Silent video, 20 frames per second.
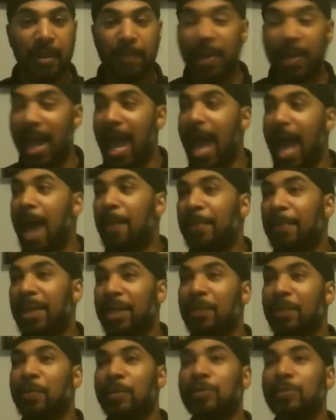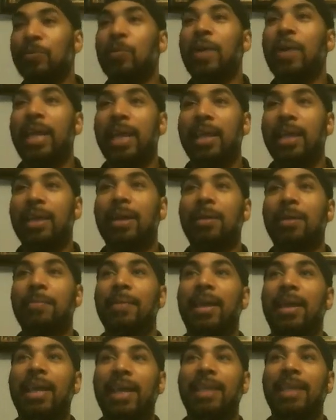But how many was with him
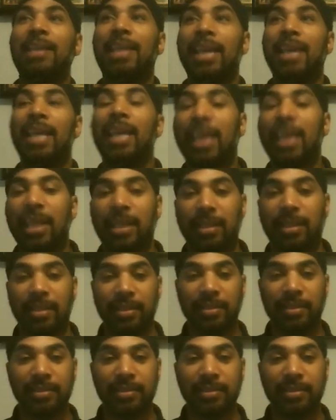in the end?